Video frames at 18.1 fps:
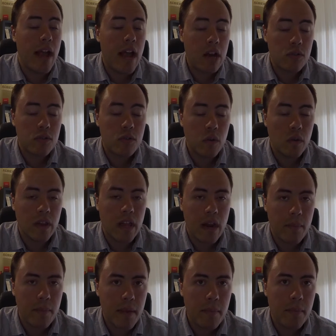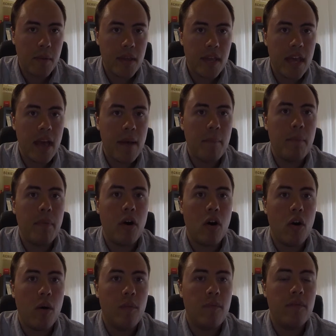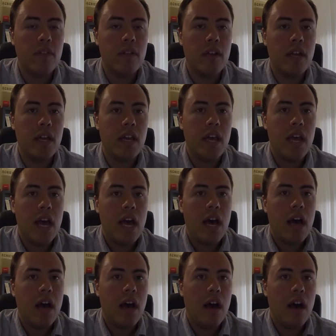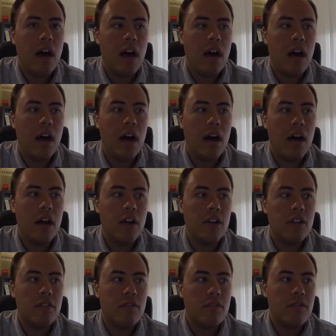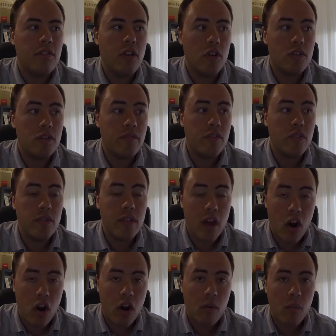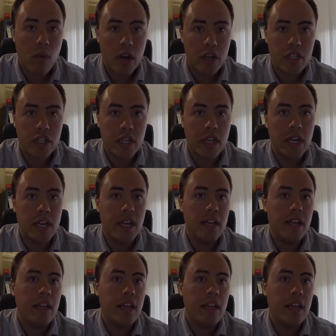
out to a lot of people yet, but hopefully those of you that are watching it,